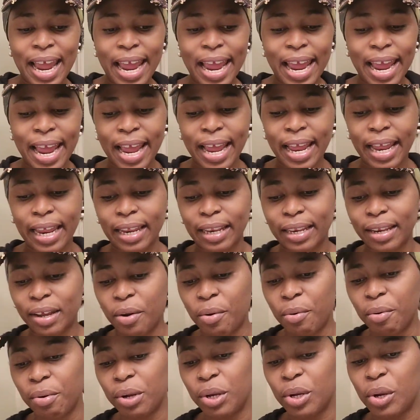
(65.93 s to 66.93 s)
And
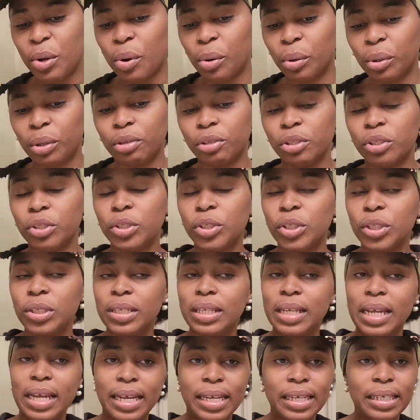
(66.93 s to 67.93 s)
going on
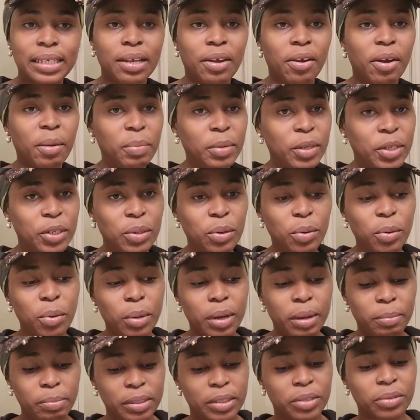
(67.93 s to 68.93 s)
today's
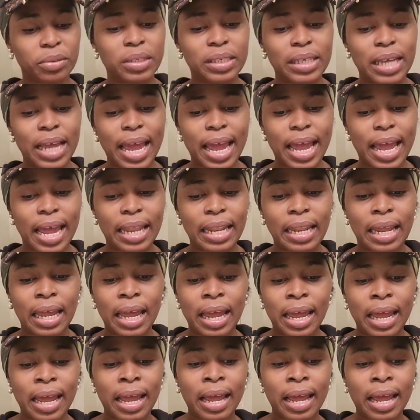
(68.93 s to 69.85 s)
episode, episode 10,